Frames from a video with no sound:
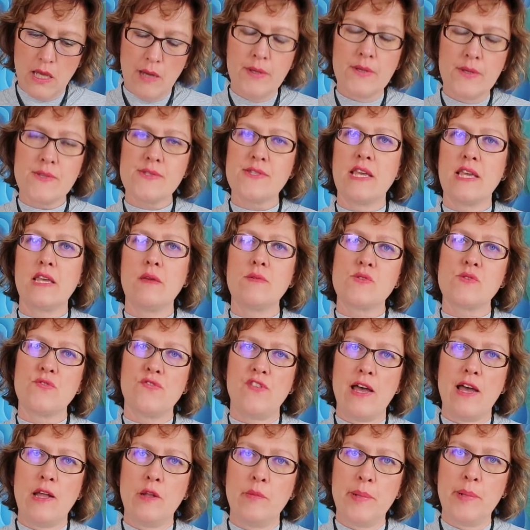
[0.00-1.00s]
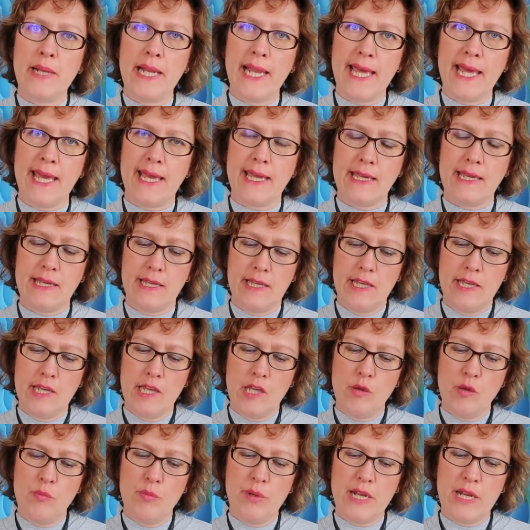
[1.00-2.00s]
I'm not saying it was foul play,
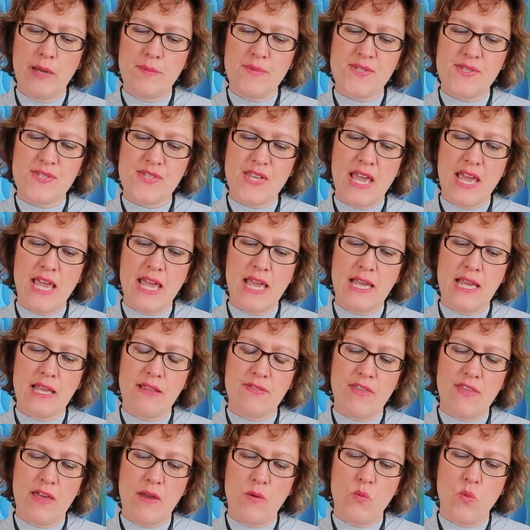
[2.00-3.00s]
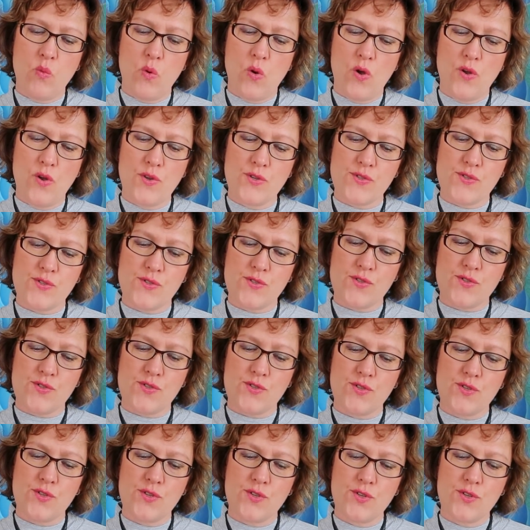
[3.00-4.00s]
but I'm saying
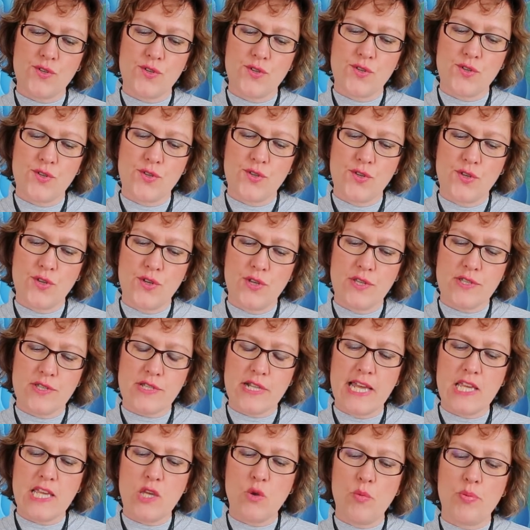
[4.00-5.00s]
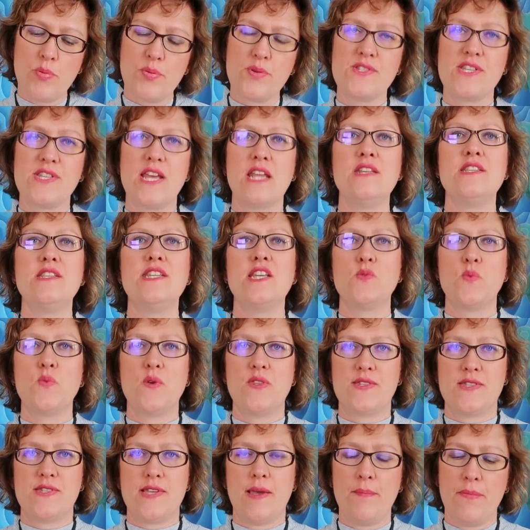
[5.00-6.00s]
it's like you were presented
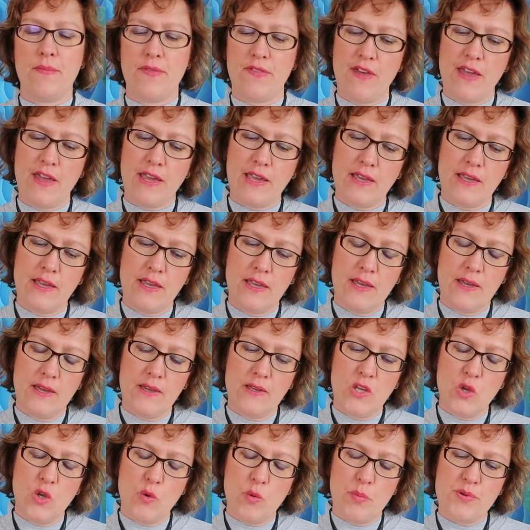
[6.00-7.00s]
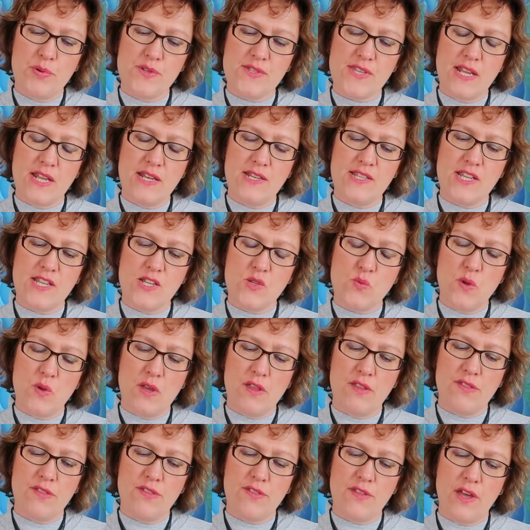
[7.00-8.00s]
with something, you were presented
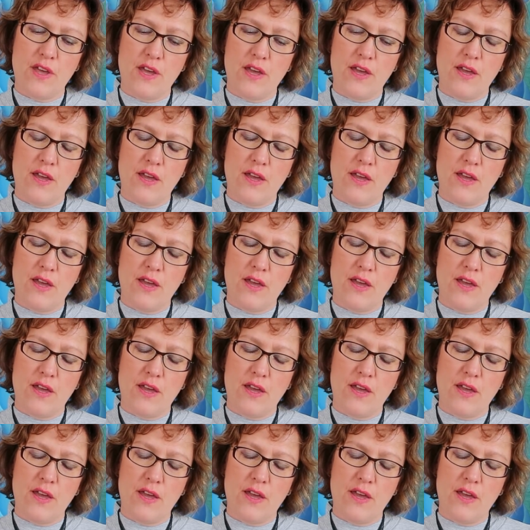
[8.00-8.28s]
with